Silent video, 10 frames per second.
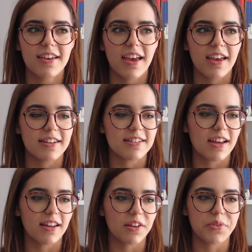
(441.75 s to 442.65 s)
and
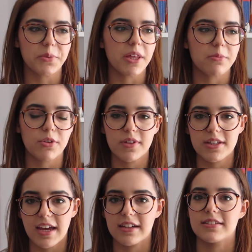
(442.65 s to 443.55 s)
I love the way the movie
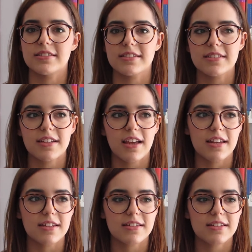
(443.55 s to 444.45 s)
tackles it,
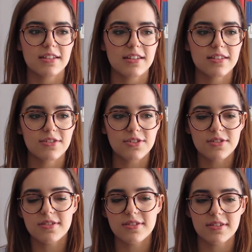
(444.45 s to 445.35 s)
and
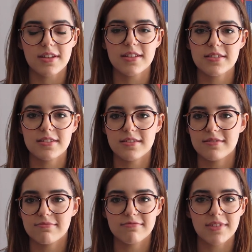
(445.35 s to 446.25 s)
it's
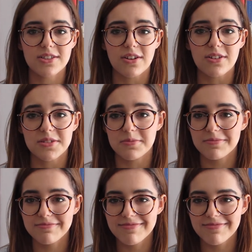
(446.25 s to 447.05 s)
awesome.